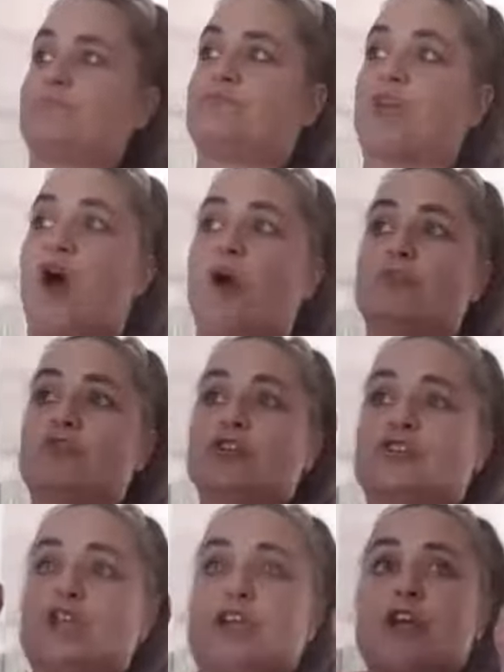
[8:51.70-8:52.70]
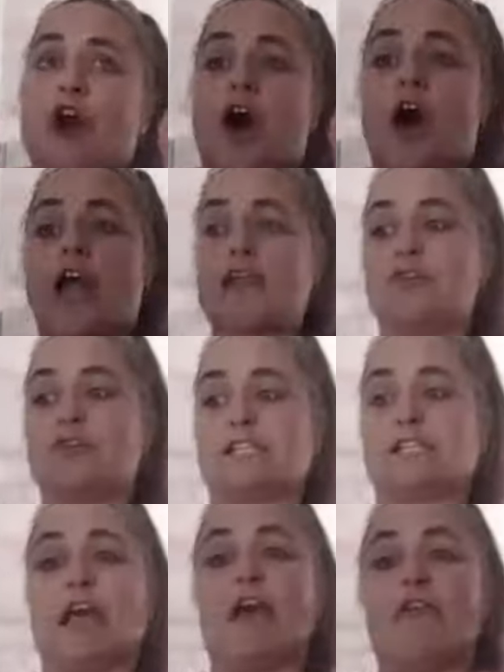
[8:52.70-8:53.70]
don't deny
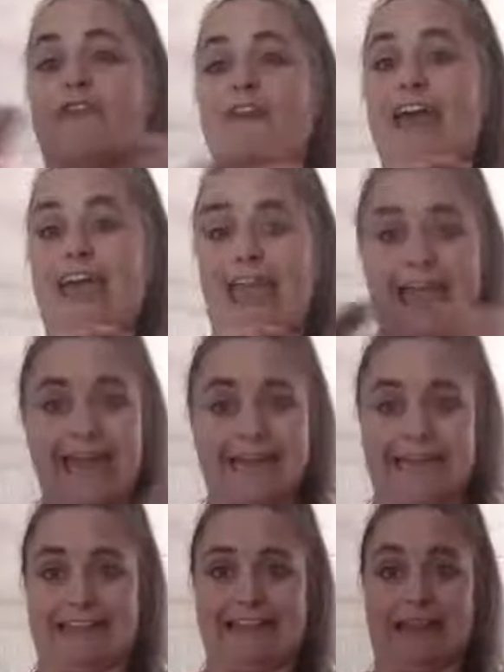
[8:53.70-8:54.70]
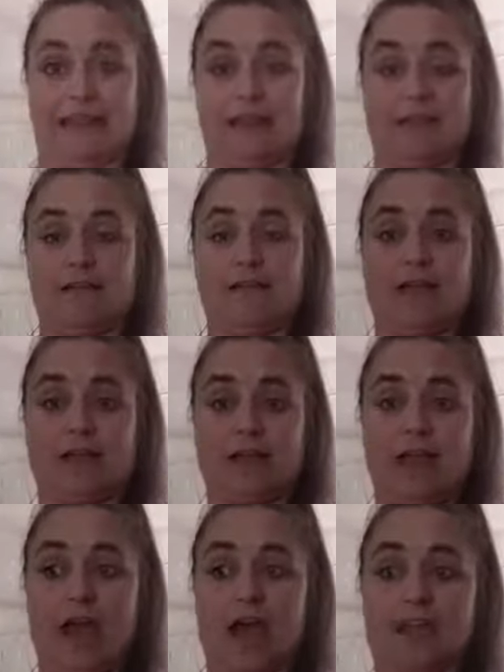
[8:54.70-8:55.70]
yourself anything,
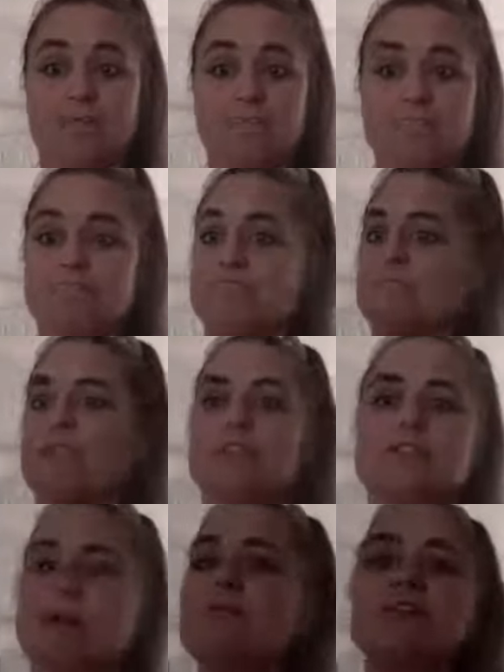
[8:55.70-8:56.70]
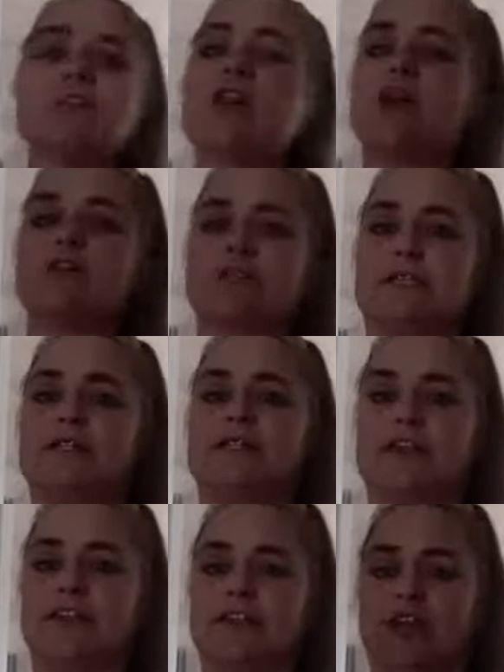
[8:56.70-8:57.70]
okay? Don't deny yourself
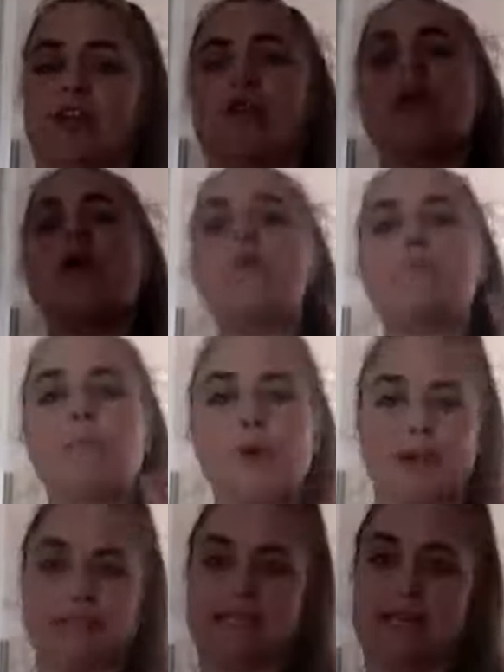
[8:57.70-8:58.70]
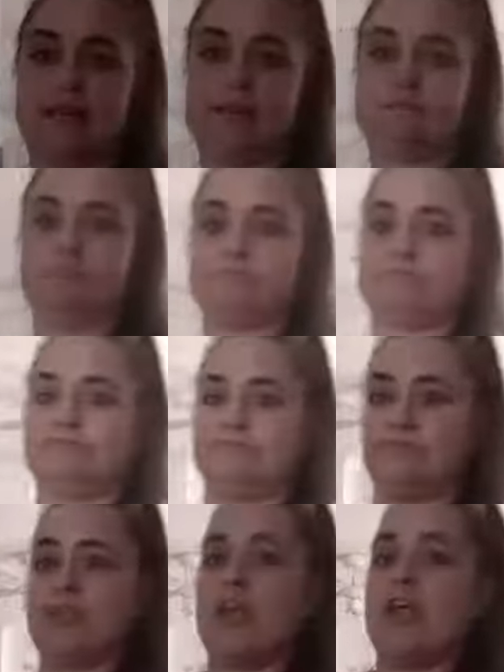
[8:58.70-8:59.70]
anything. Point it
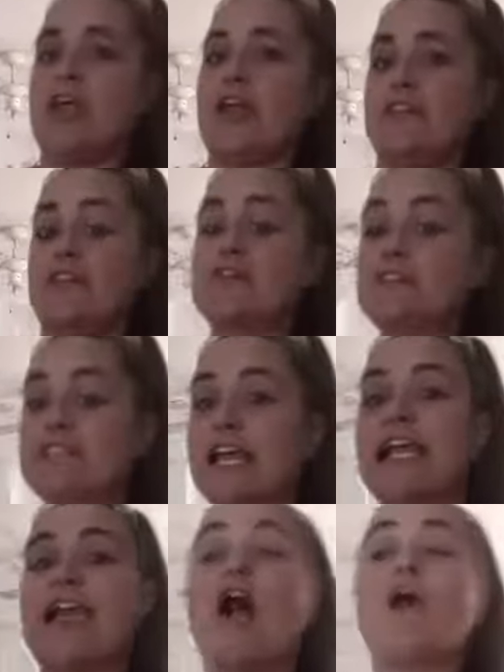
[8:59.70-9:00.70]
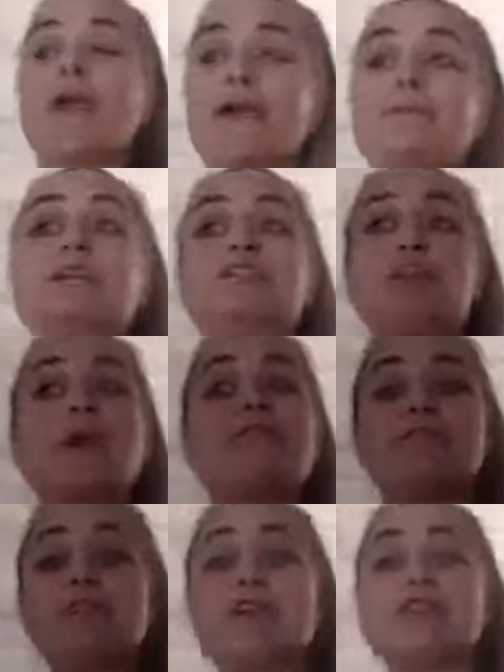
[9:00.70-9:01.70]
you see, oh yeah, we do have
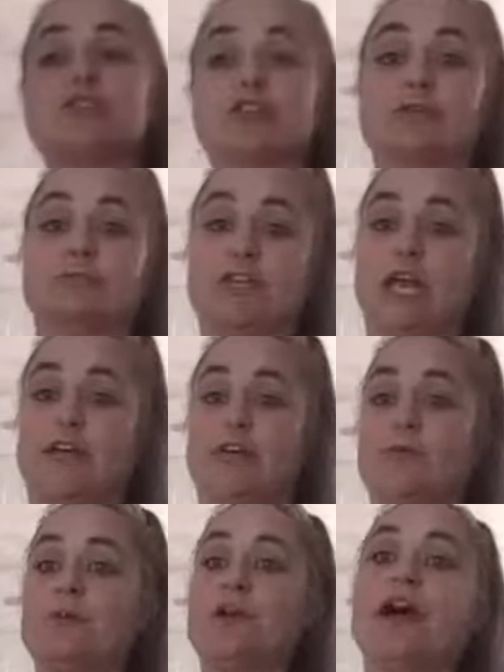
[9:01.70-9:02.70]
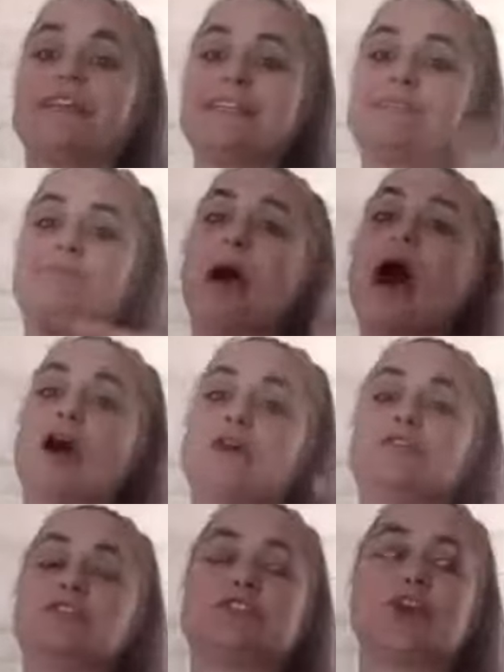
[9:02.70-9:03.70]
a YouTube channel which I did
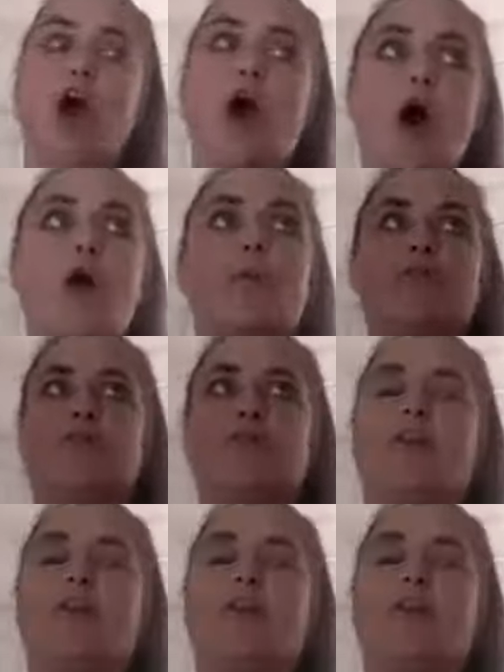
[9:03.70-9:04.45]
post or oh, before